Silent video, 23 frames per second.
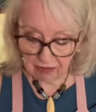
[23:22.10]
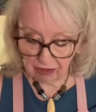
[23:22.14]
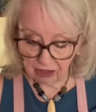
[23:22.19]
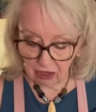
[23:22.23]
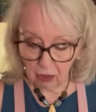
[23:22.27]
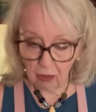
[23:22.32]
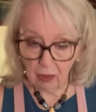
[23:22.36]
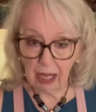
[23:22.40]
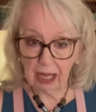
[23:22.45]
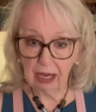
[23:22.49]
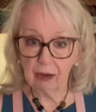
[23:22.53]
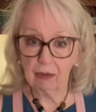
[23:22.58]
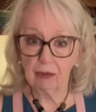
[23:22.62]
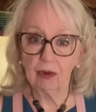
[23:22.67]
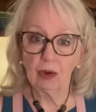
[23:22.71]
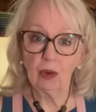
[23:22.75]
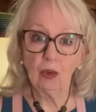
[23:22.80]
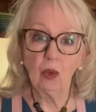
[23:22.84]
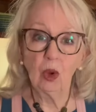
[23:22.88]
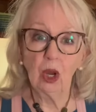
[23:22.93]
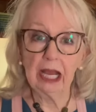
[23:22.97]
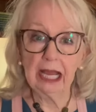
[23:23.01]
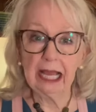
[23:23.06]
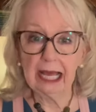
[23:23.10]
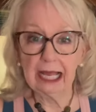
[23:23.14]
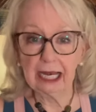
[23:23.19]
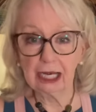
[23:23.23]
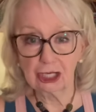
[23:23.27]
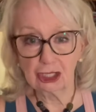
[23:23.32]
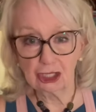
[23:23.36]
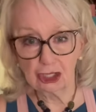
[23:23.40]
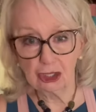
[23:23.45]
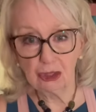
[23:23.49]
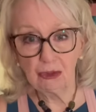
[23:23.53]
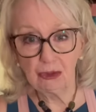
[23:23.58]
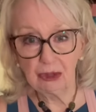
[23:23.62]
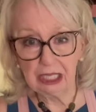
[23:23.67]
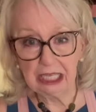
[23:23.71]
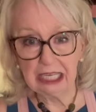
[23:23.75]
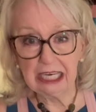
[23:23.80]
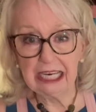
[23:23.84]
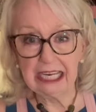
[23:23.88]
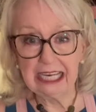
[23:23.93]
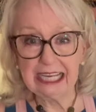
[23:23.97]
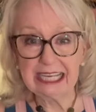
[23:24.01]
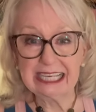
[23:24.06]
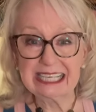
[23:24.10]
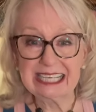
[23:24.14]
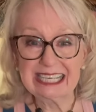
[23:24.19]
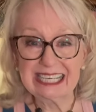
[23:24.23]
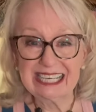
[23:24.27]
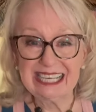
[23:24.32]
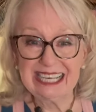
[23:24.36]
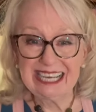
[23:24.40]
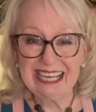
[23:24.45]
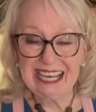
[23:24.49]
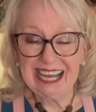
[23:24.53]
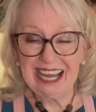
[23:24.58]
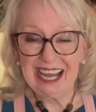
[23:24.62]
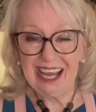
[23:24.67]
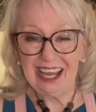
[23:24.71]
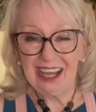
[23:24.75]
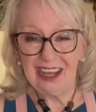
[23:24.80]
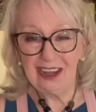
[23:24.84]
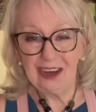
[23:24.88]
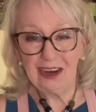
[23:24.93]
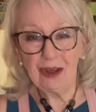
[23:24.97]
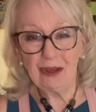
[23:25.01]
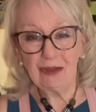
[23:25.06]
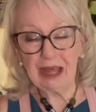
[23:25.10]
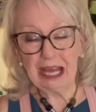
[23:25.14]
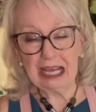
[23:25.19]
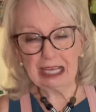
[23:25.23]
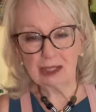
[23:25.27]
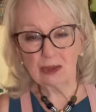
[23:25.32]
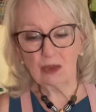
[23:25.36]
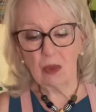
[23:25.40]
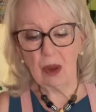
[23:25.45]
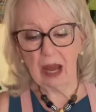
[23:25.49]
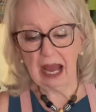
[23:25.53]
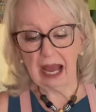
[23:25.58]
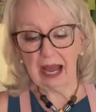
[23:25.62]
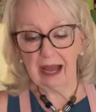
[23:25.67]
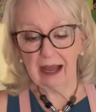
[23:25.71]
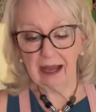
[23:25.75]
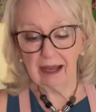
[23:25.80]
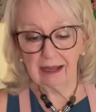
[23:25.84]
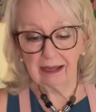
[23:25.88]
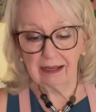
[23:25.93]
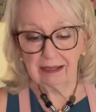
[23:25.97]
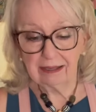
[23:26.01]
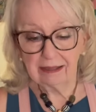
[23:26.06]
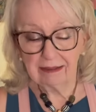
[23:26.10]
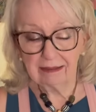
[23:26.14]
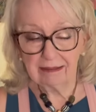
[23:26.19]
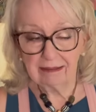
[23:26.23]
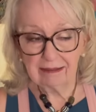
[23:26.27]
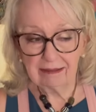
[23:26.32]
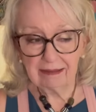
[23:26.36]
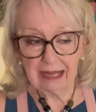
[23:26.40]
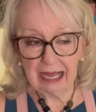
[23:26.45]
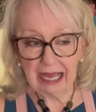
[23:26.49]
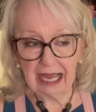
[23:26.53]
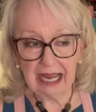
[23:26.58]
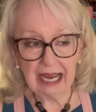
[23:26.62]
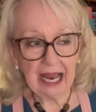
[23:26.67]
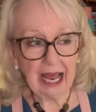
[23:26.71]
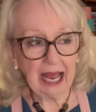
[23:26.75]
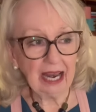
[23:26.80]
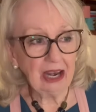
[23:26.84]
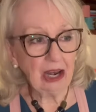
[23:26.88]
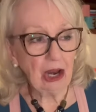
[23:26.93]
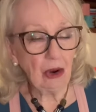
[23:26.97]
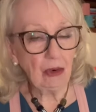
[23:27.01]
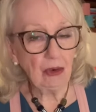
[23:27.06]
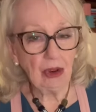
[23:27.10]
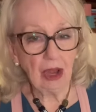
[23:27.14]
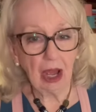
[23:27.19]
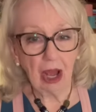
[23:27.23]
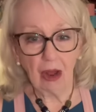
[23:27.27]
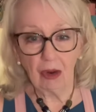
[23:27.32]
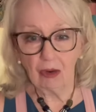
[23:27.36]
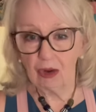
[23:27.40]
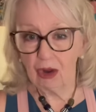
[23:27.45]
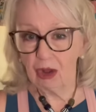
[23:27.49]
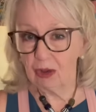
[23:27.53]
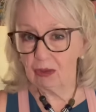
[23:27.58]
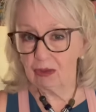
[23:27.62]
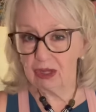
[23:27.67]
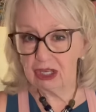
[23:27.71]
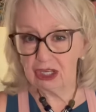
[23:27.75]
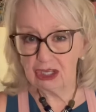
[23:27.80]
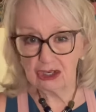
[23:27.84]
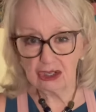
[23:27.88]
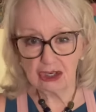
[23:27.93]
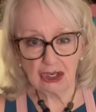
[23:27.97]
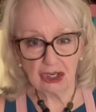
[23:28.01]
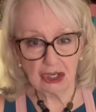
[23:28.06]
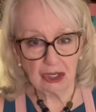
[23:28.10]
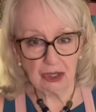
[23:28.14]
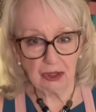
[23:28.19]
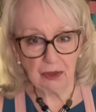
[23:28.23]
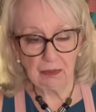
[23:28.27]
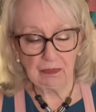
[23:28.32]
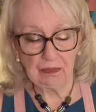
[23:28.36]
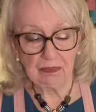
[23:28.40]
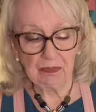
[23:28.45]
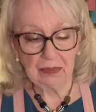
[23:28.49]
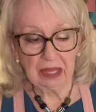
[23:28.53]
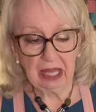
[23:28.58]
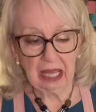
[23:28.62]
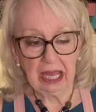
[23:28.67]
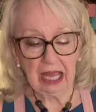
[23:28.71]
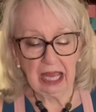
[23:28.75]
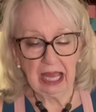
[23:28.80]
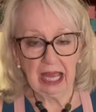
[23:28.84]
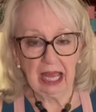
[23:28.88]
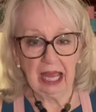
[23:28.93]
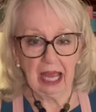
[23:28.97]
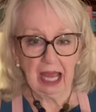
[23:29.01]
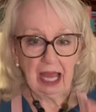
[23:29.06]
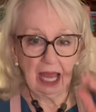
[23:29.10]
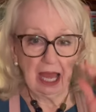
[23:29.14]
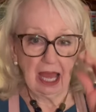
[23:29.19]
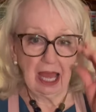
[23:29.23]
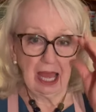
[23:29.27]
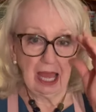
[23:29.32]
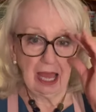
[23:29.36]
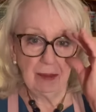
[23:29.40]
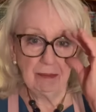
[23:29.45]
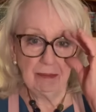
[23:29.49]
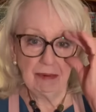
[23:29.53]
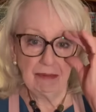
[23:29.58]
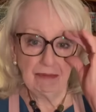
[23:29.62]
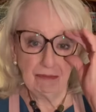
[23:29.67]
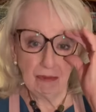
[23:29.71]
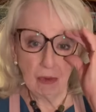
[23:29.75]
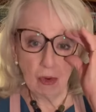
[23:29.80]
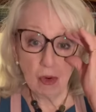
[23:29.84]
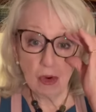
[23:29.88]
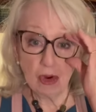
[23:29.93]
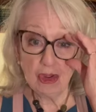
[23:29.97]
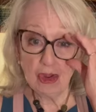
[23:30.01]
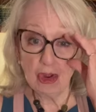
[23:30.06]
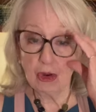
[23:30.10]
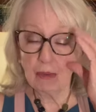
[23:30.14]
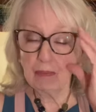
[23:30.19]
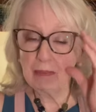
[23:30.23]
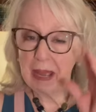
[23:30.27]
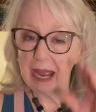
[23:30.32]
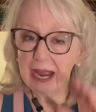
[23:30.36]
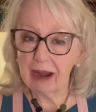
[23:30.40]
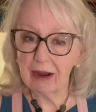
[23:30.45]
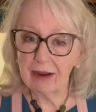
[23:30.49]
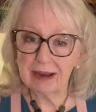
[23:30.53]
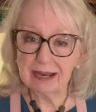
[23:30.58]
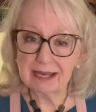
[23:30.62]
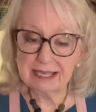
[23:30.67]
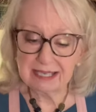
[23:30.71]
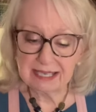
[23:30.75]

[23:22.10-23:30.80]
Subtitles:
though I don't know what kind of tooth it is. You know, that's why, and I know y'all know this too. Before your parents